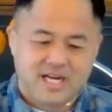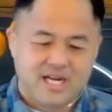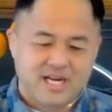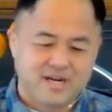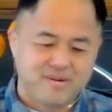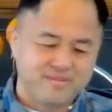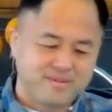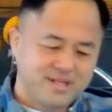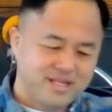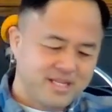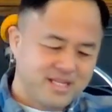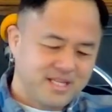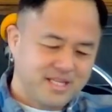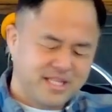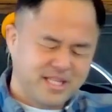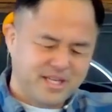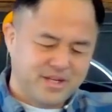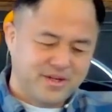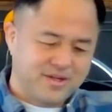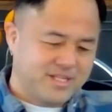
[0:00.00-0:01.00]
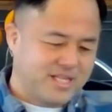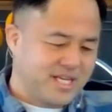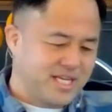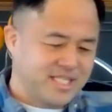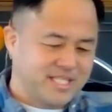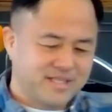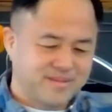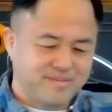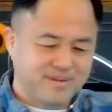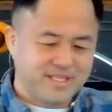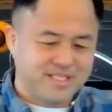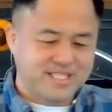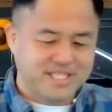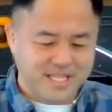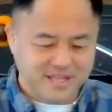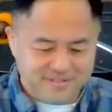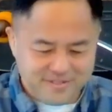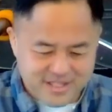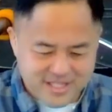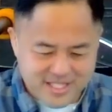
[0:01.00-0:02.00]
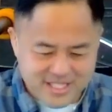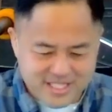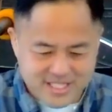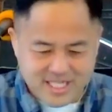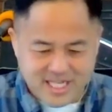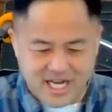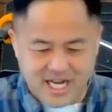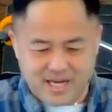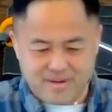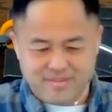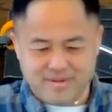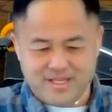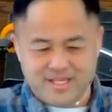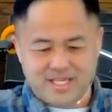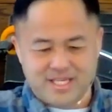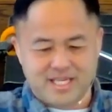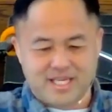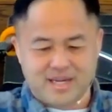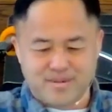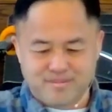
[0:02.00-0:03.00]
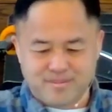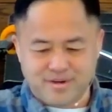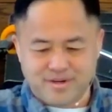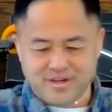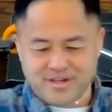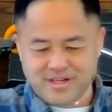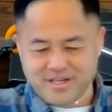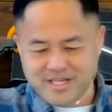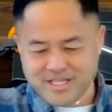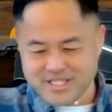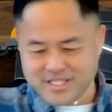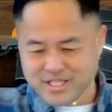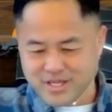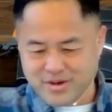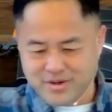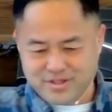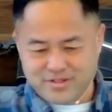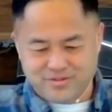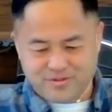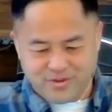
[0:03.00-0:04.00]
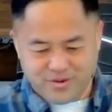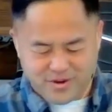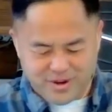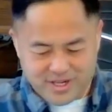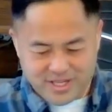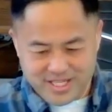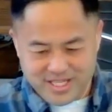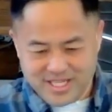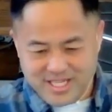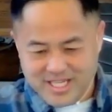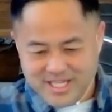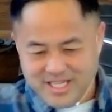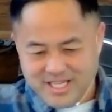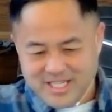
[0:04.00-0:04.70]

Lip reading: In the Old Testament, 7 is a common number, and so is 40.